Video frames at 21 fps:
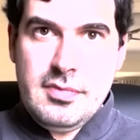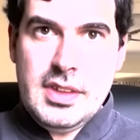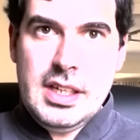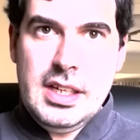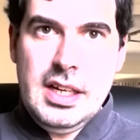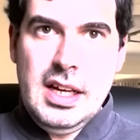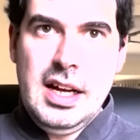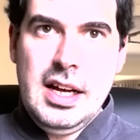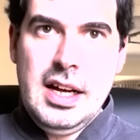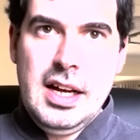
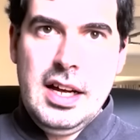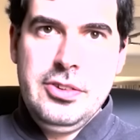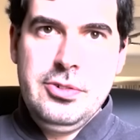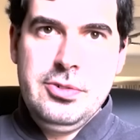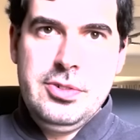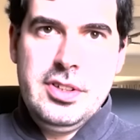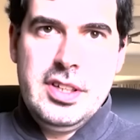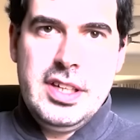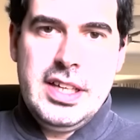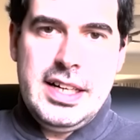uh, do
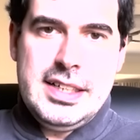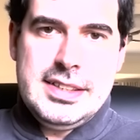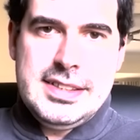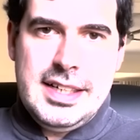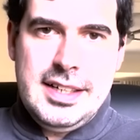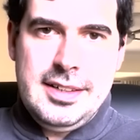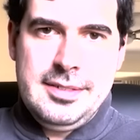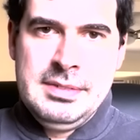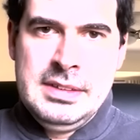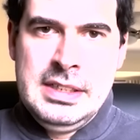the
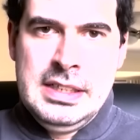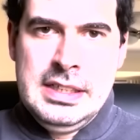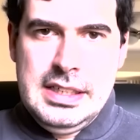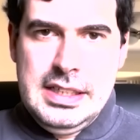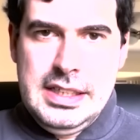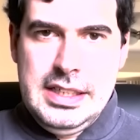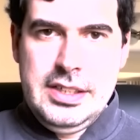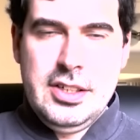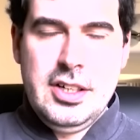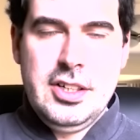delta
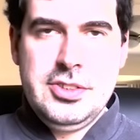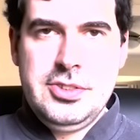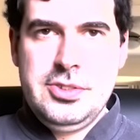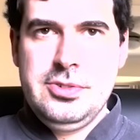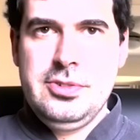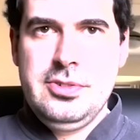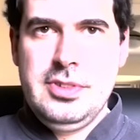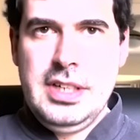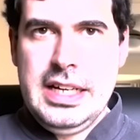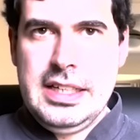in order
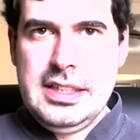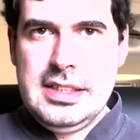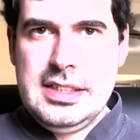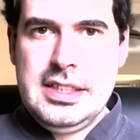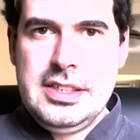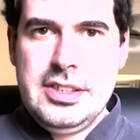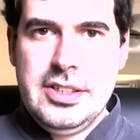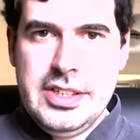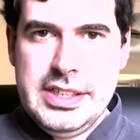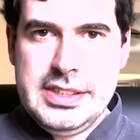to like
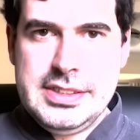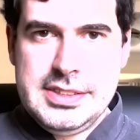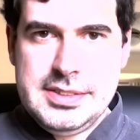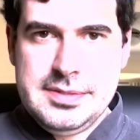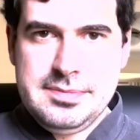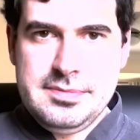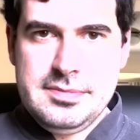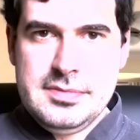decode it